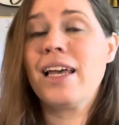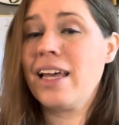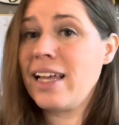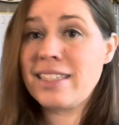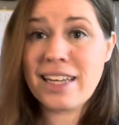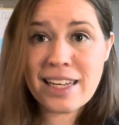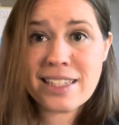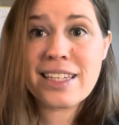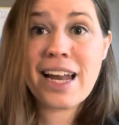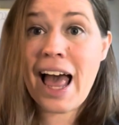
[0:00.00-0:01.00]
it's
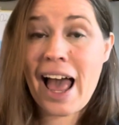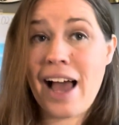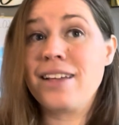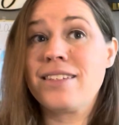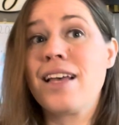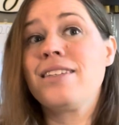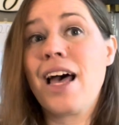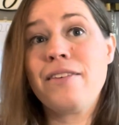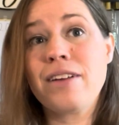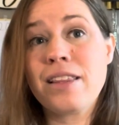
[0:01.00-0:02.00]
easy to access
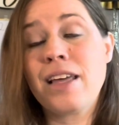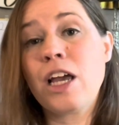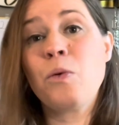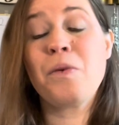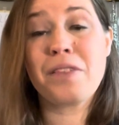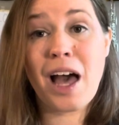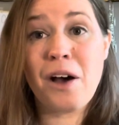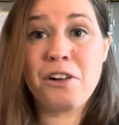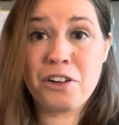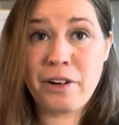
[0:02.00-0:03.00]
everything
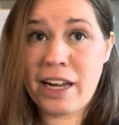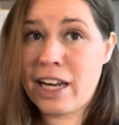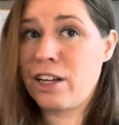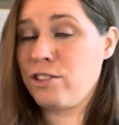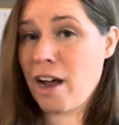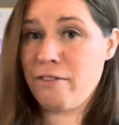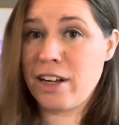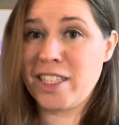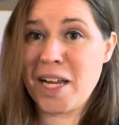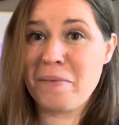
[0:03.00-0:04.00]
without creating traffic
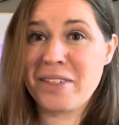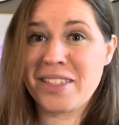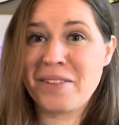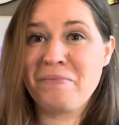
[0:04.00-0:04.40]
jams.